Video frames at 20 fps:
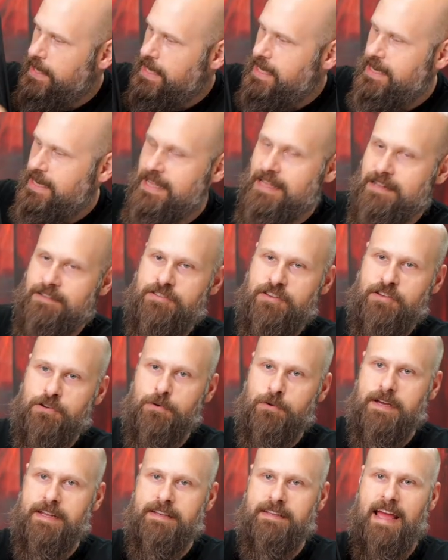get
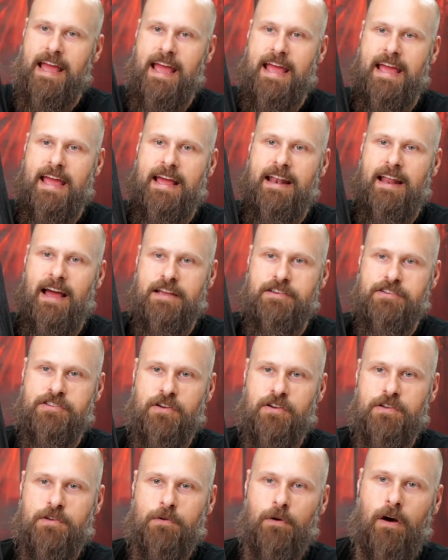into it and I
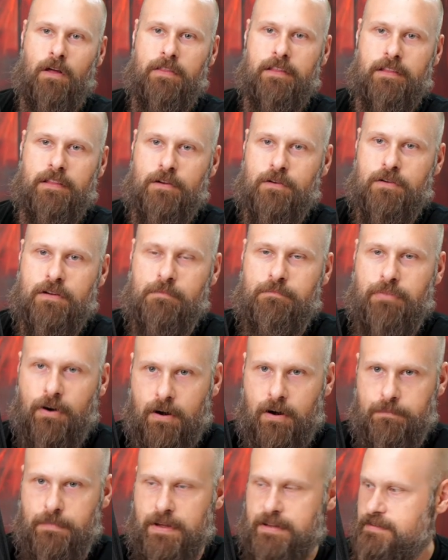show you all the little
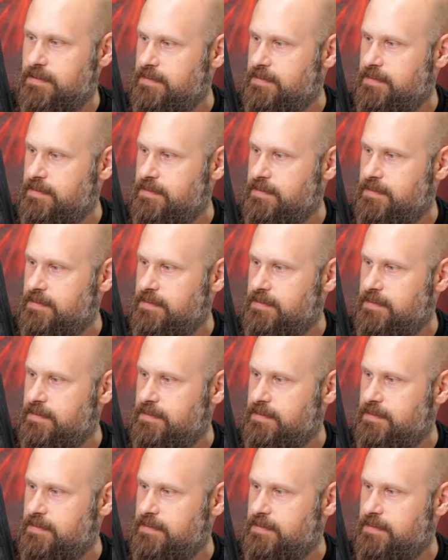compartments